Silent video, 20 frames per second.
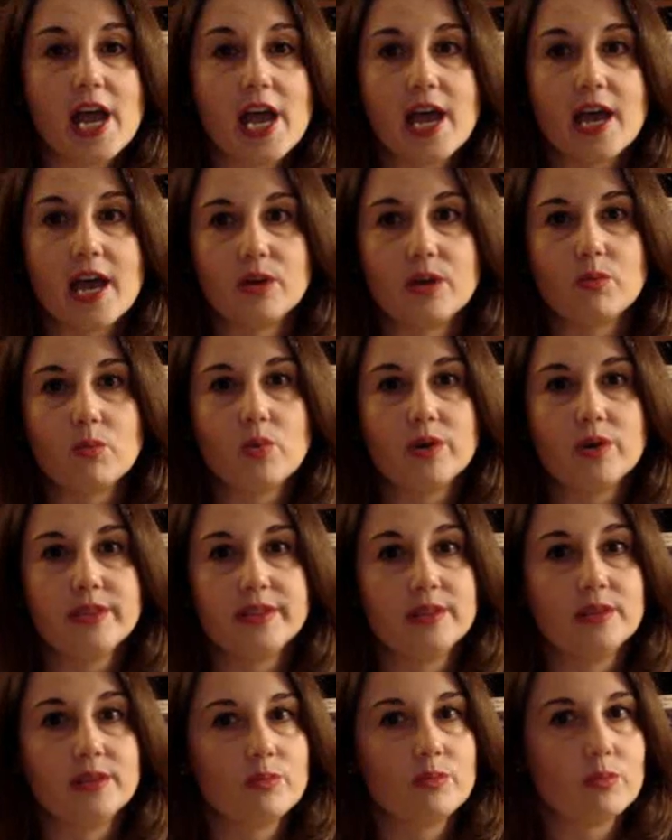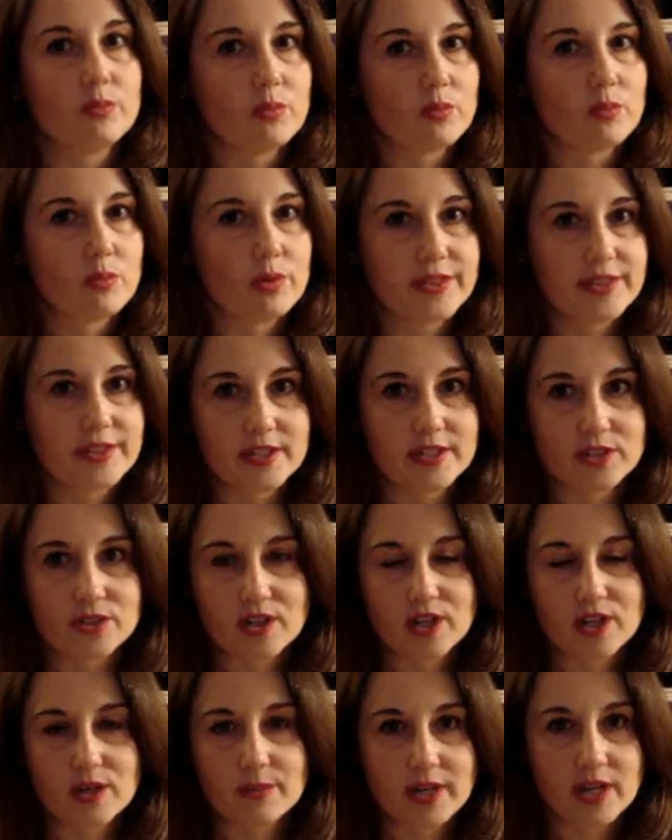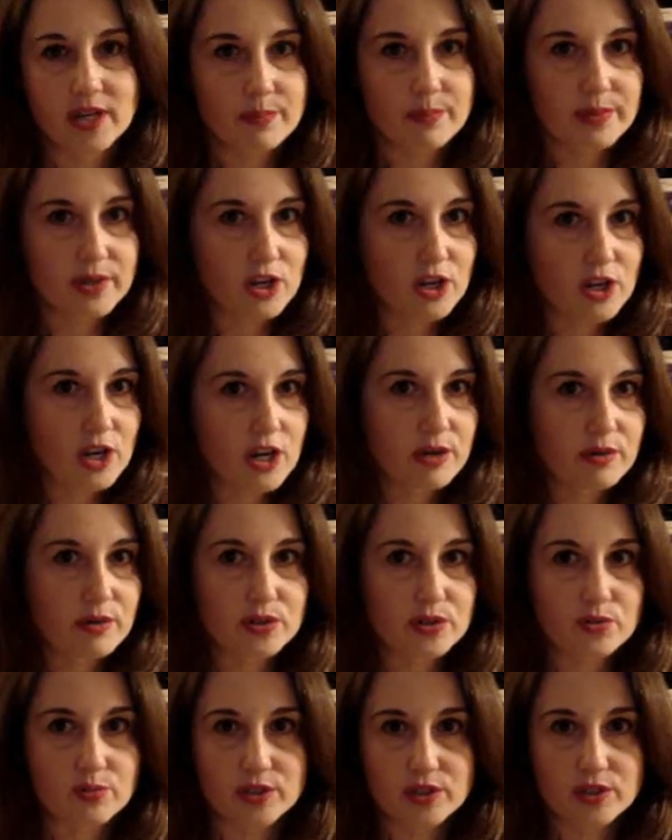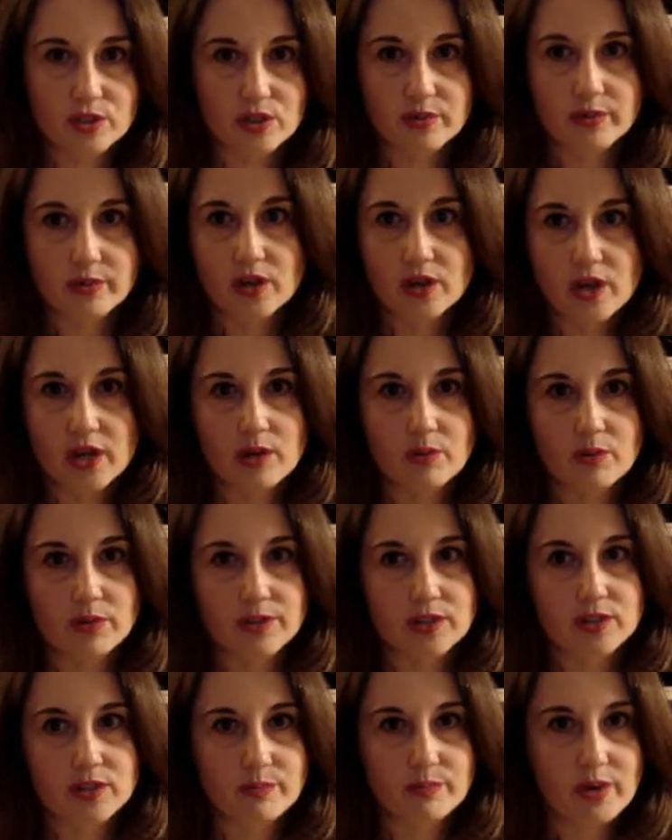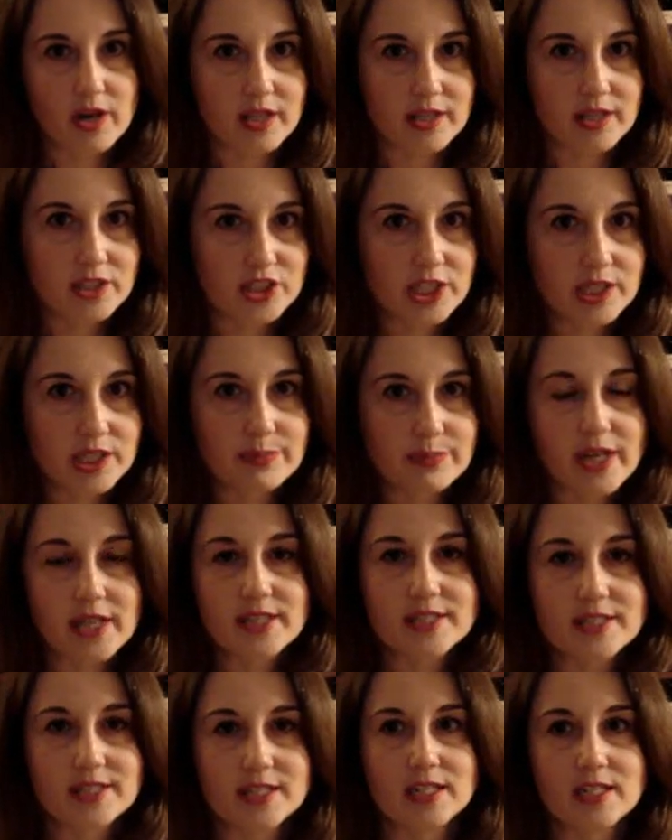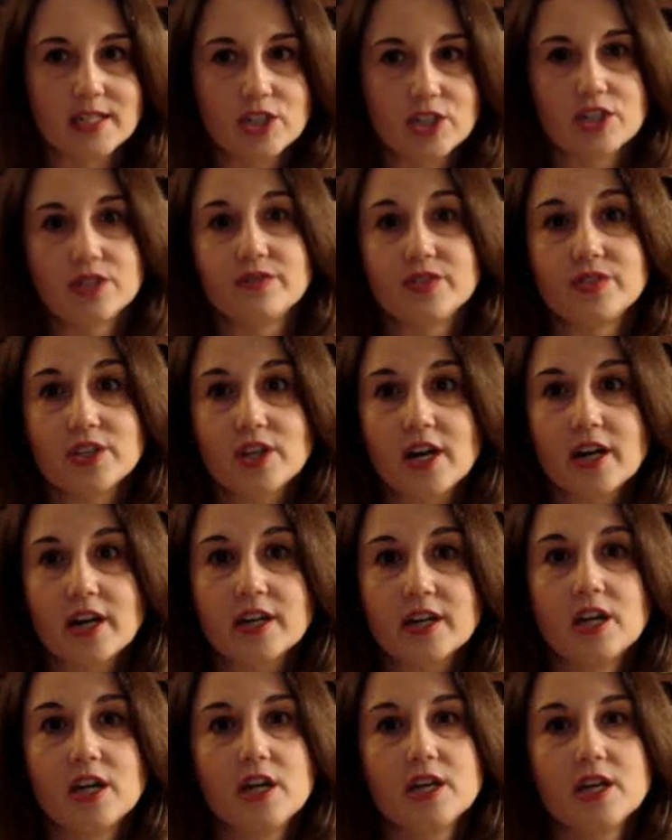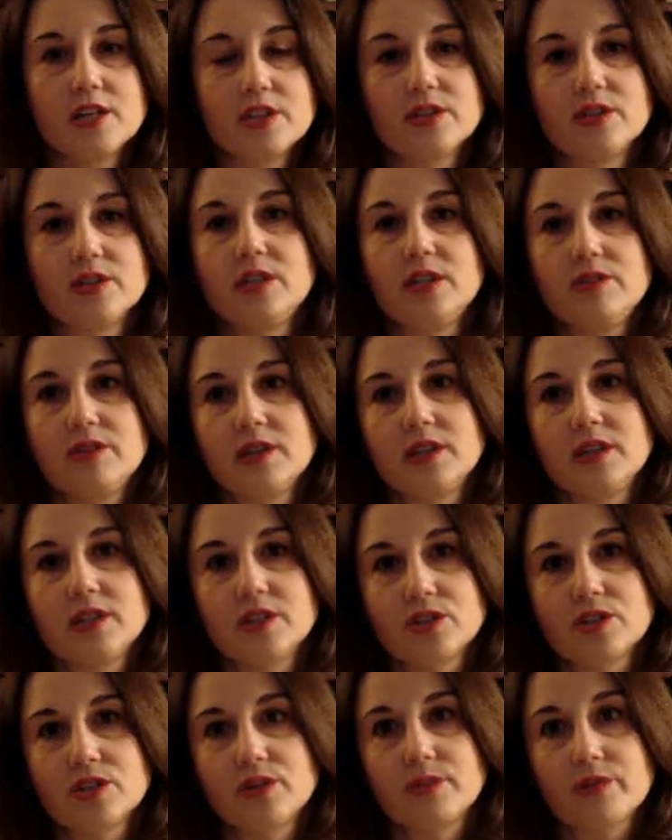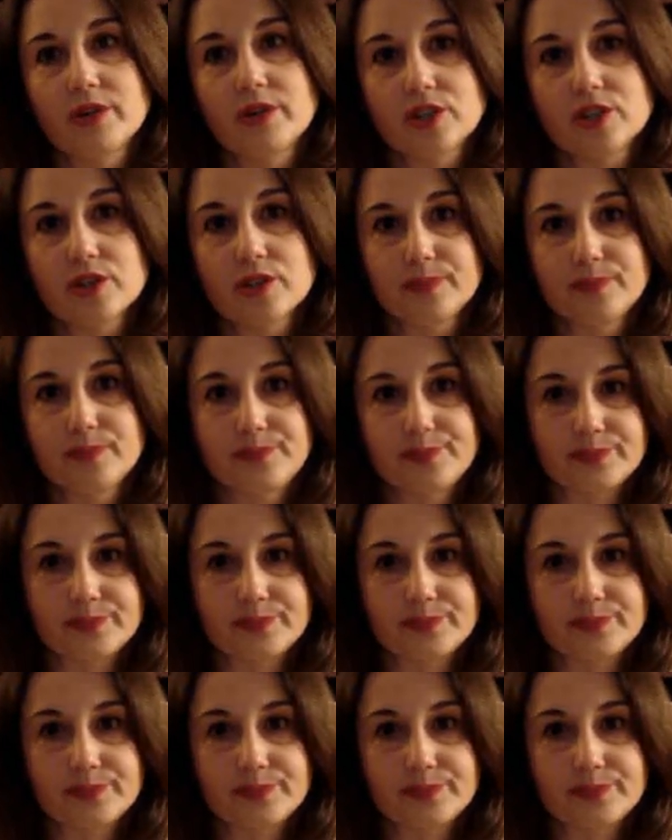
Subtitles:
and what things are coming up in Congress, what's going on, what the new policy initiatives are, so that you can exert pressure.